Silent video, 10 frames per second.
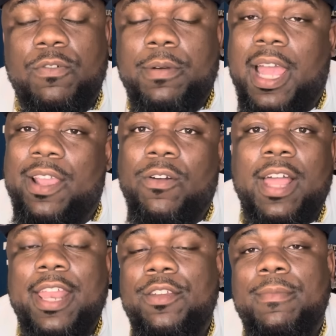But I ain't going to
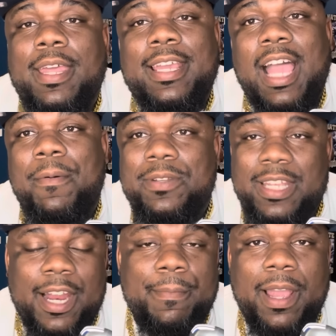lie to you, man. The Cowboys say
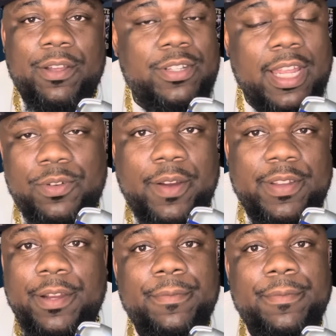everybody on schedule every year.